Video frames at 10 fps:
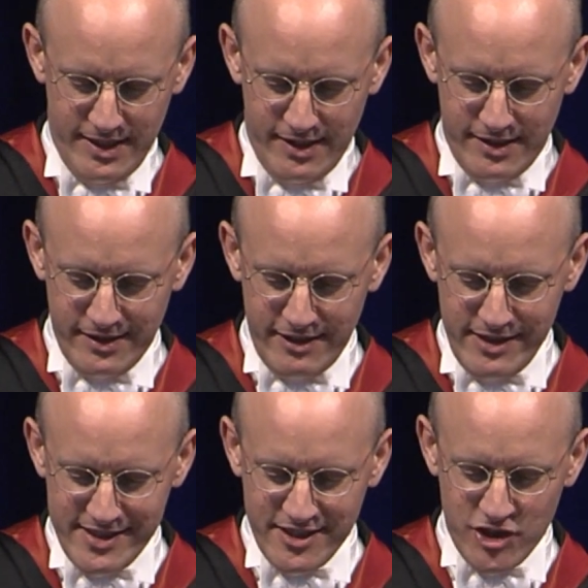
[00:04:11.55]
that there
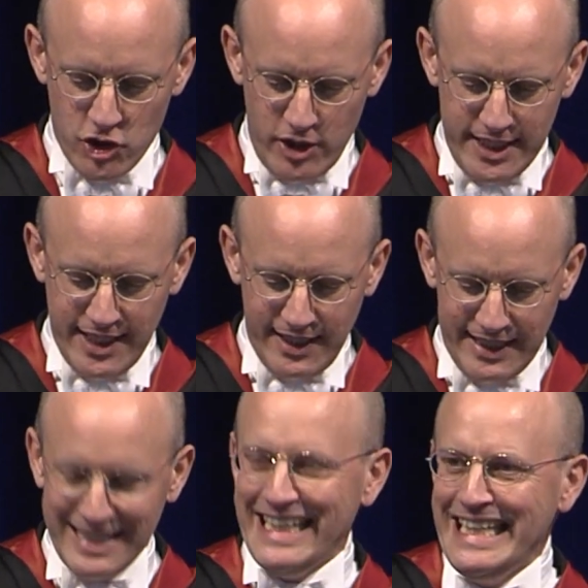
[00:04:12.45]
is a
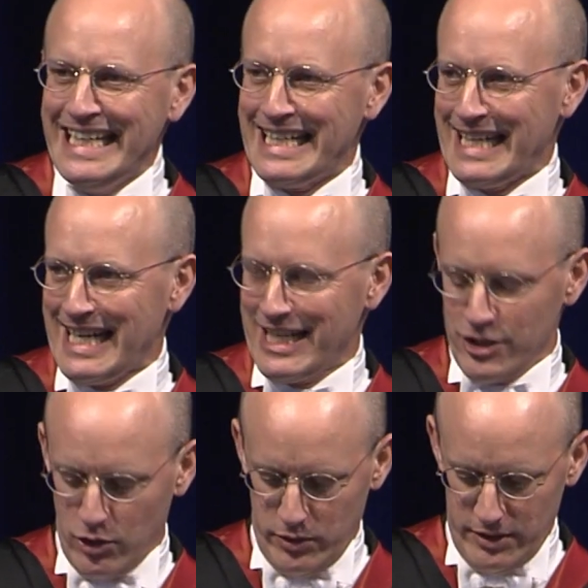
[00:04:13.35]
strikingly
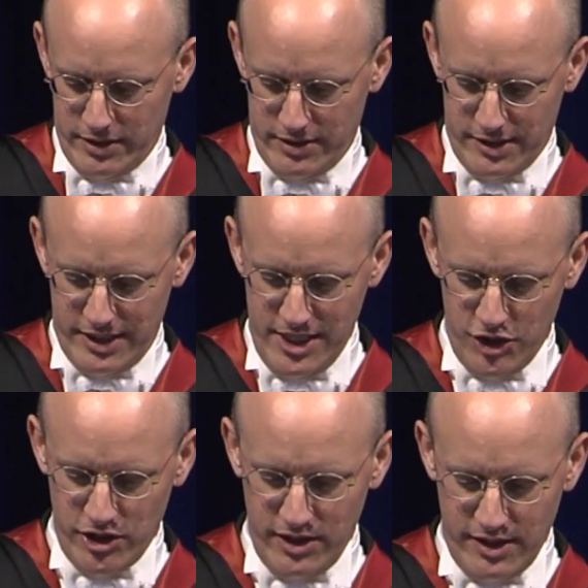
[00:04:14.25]
inadequate
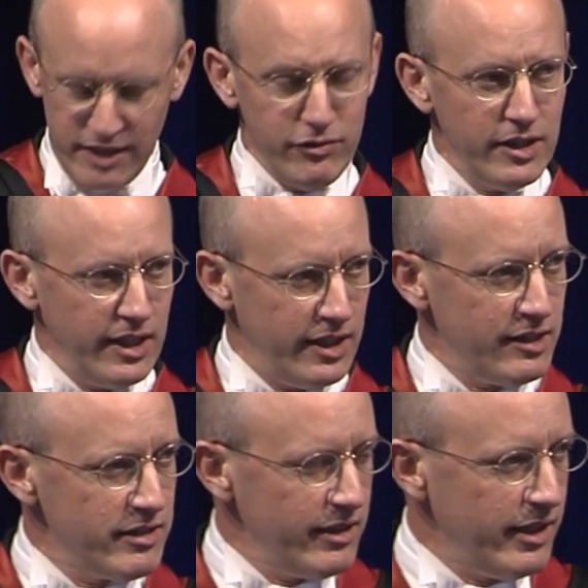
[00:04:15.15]
attention given here
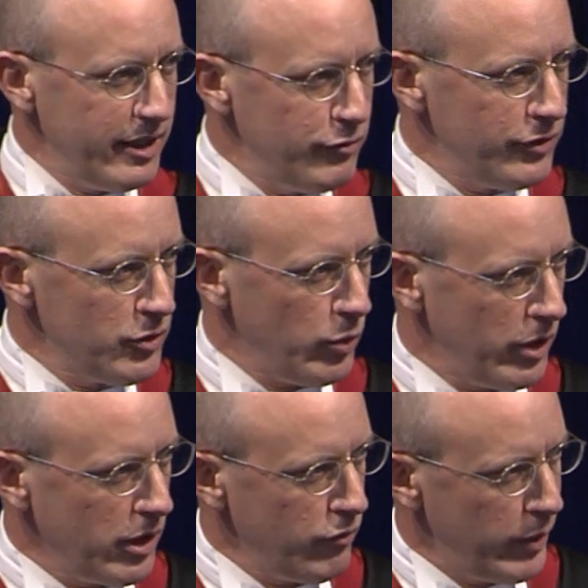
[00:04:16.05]
to the life and
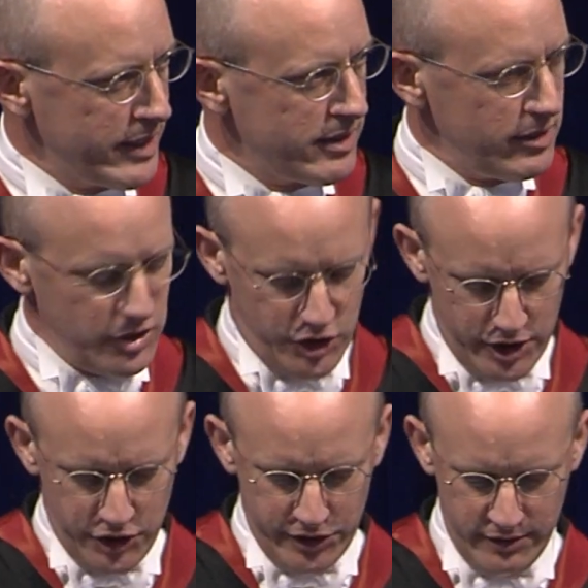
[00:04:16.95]
work of Winston
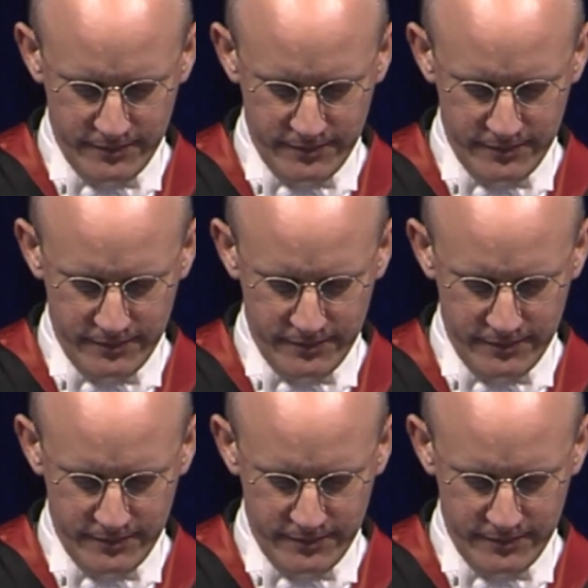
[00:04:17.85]
Churchill.